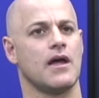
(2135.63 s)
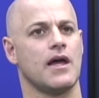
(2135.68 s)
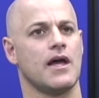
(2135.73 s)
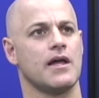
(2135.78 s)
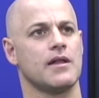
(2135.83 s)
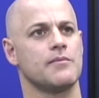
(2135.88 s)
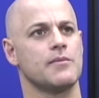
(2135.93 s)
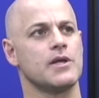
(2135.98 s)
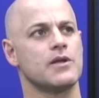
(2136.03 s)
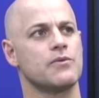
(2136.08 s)

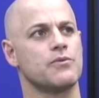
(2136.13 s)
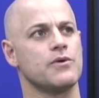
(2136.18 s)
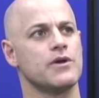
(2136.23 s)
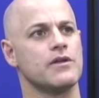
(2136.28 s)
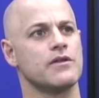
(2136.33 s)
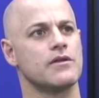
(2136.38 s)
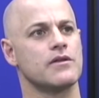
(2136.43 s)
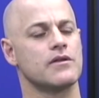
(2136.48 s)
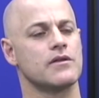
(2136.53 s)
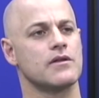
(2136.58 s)
And
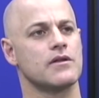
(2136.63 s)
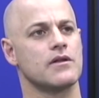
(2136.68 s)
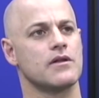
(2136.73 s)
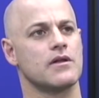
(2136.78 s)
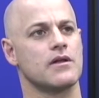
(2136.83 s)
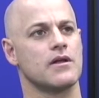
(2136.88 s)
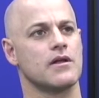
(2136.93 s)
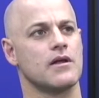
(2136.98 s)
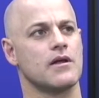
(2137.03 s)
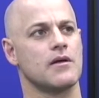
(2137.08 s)
between
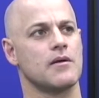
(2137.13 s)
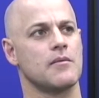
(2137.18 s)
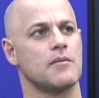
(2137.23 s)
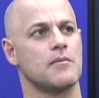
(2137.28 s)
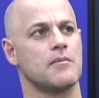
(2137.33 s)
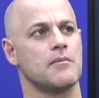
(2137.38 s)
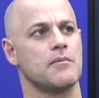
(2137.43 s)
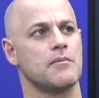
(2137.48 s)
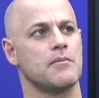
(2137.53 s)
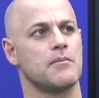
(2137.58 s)

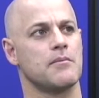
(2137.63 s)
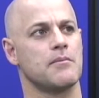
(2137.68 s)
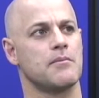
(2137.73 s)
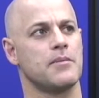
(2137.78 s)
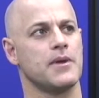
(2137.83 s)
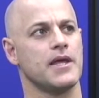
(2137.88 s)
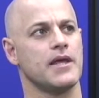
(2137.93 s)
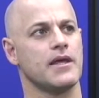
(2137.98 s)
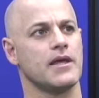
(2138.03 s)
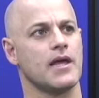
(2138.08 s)

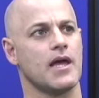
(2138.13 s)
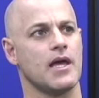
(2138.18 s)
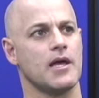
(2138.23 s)
being